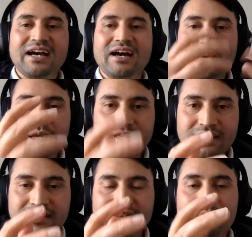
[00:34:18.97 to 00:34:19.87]

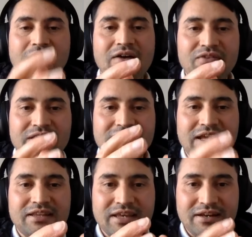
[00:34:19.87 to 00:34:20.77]
Knowing the poverty
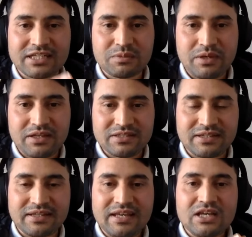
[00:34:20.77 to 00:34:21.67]
that they are
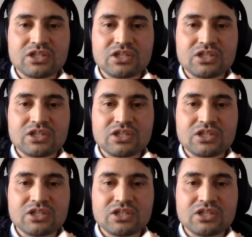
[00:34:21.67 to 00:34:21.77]
experiencing